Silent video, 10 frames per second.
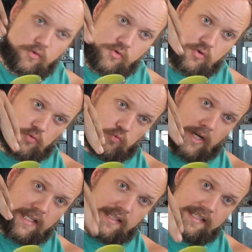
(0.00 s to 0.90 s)

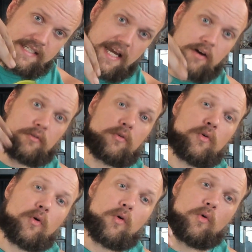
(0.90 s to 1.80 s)
directly down.
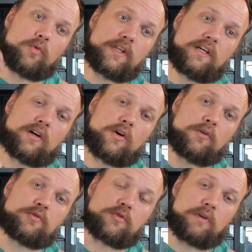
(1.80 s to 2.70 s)
Only
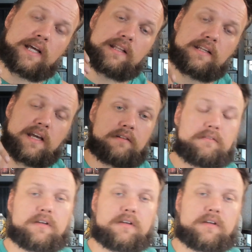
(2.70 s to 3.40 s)
go directly down.